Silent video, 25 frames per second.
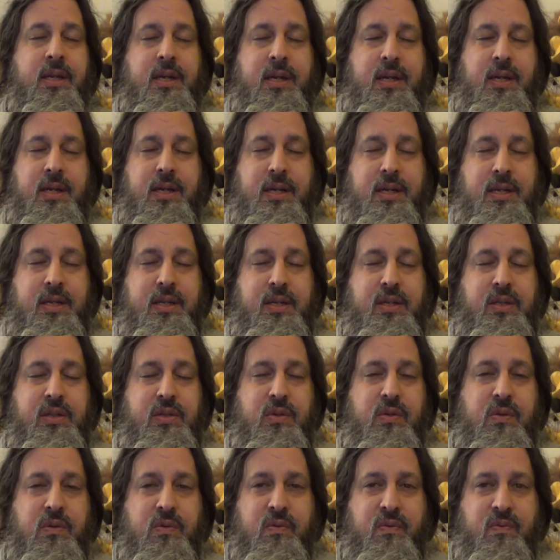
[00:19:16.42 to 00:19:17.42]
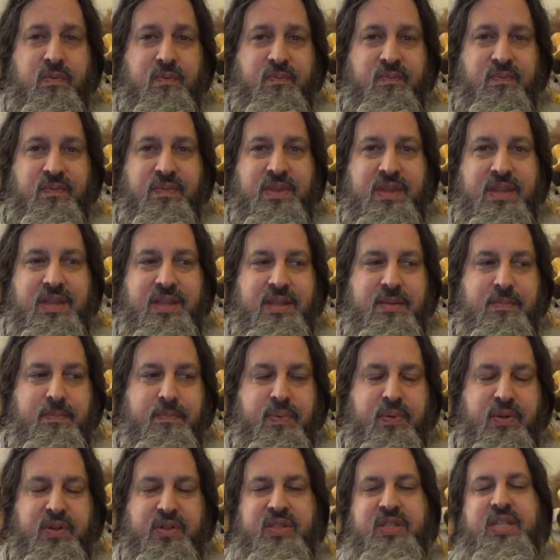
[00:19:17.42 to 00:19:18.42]
Uh, you don't
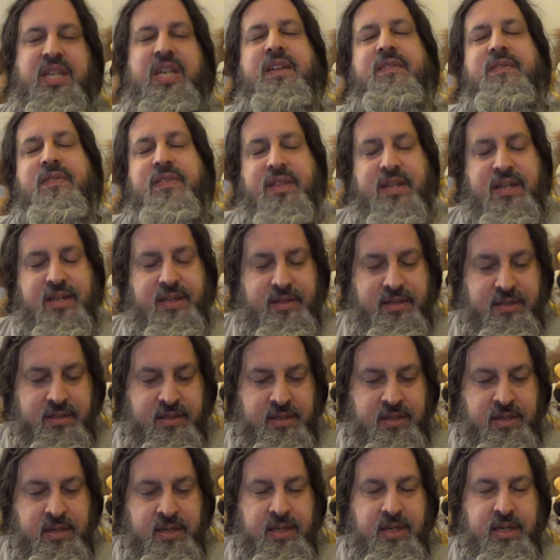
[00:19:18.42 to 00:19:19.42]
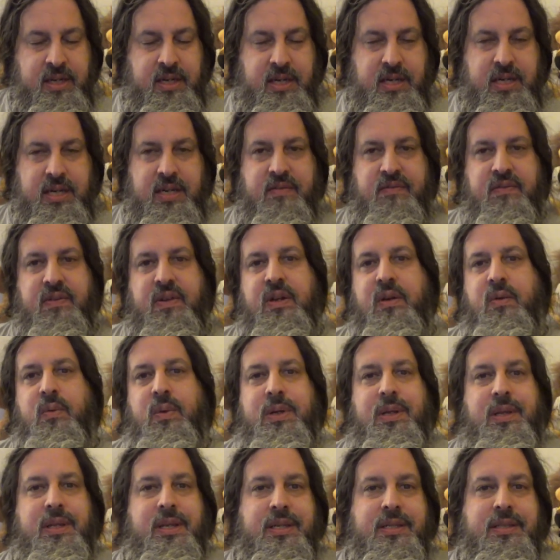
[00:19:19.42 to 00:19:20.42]
perceive things in a very
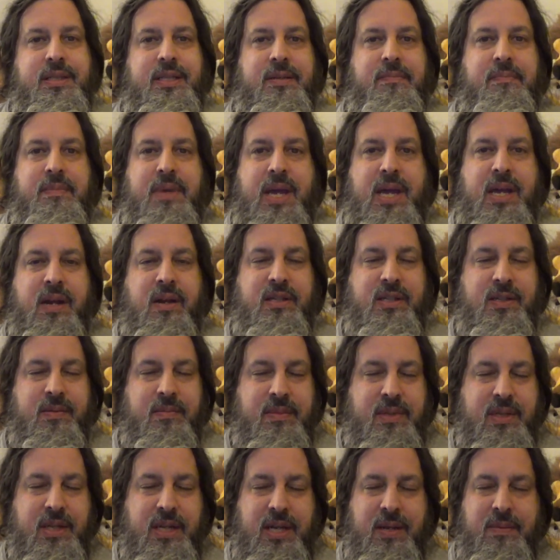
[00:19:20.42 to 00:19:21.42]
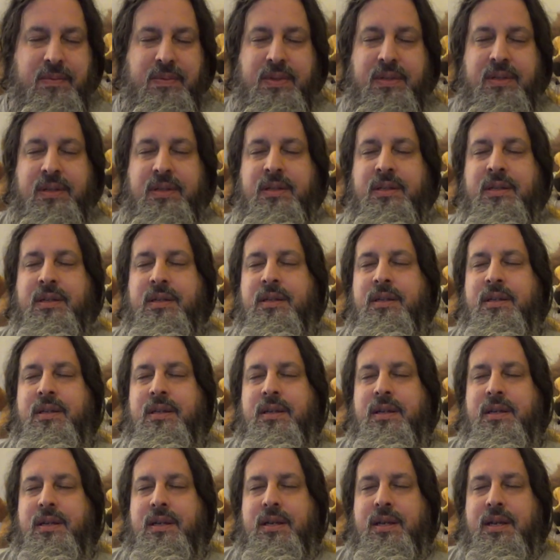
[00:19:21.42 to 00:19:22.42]
realistic manner sometimes.
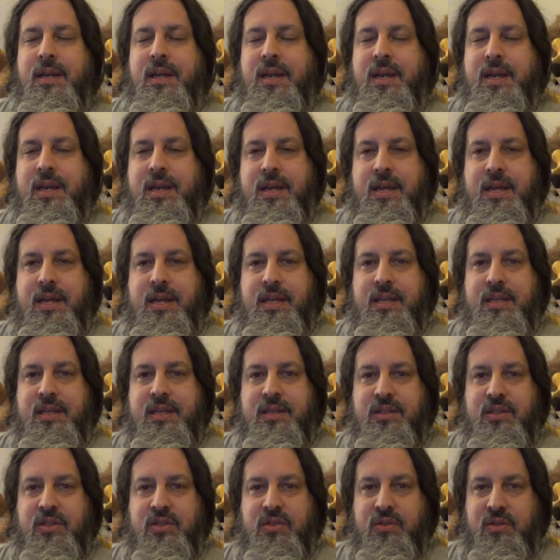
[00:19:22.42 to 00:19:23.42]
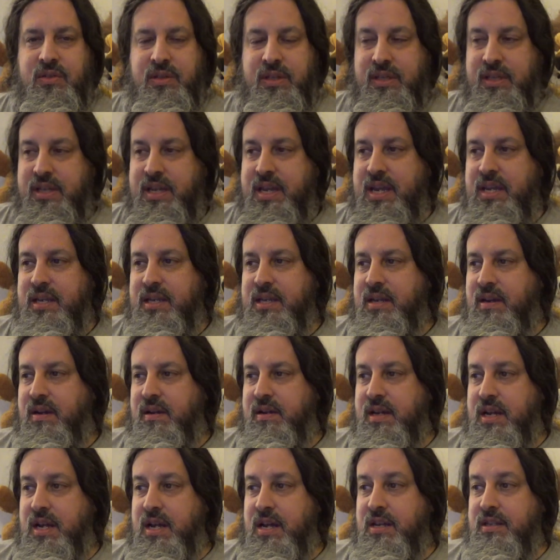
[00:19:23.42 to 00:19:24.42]
And this is certainly the case here
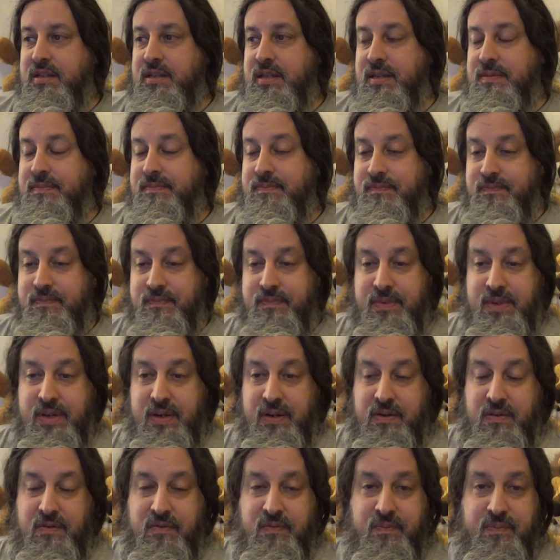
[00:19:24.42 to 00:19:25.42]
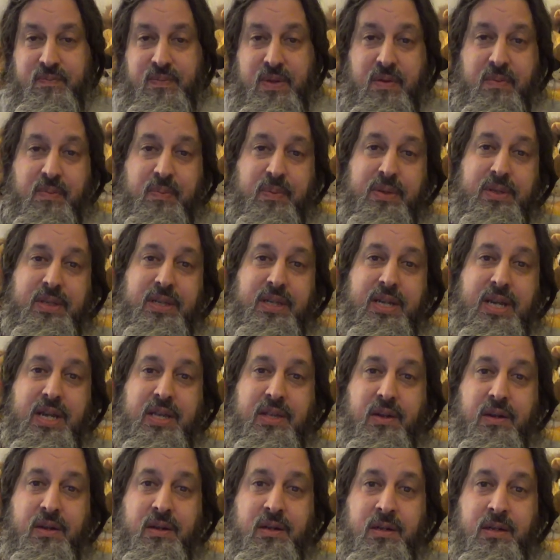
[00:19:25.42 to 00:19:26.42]
now is that, you know, I've put
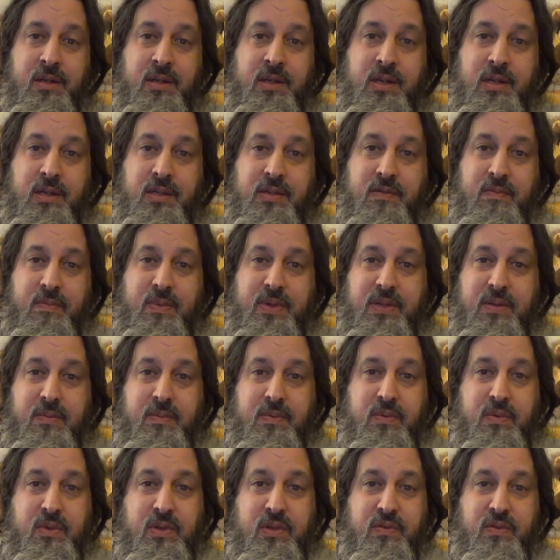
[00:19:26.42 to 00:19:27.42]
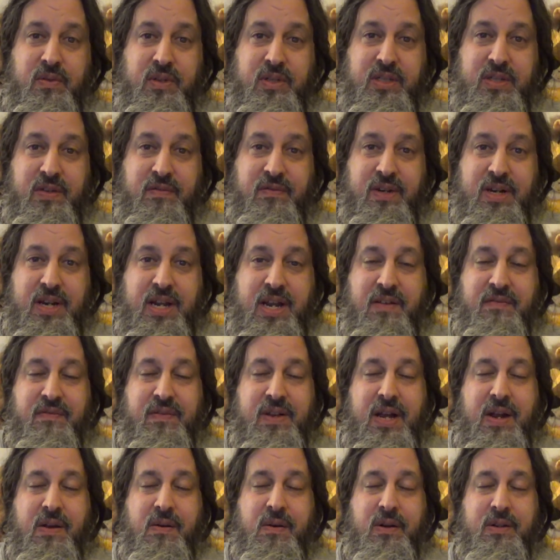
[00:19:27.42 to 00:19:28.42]
together, I've been doing this for seven and a half
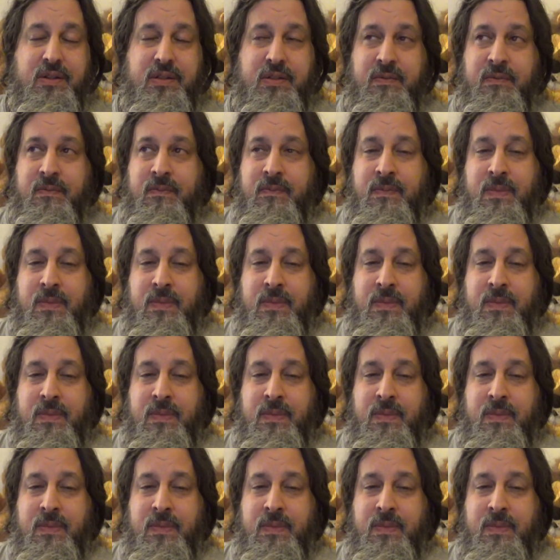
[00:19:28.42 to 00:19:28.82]
hours.